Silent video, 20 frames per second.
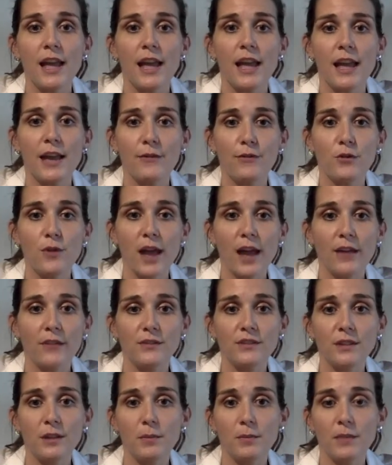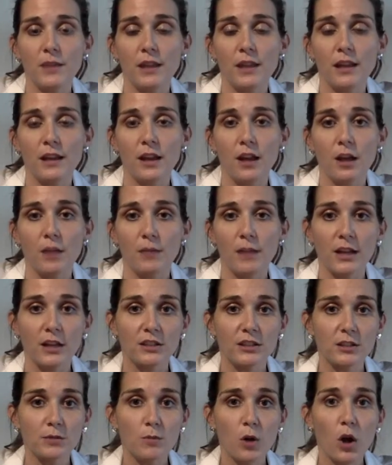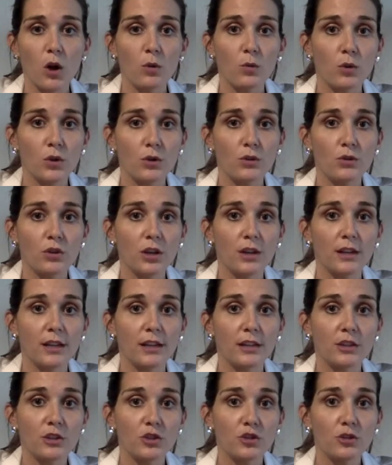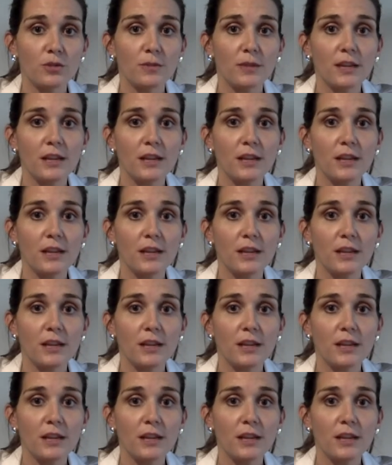If you have something like a small wound on an extremity,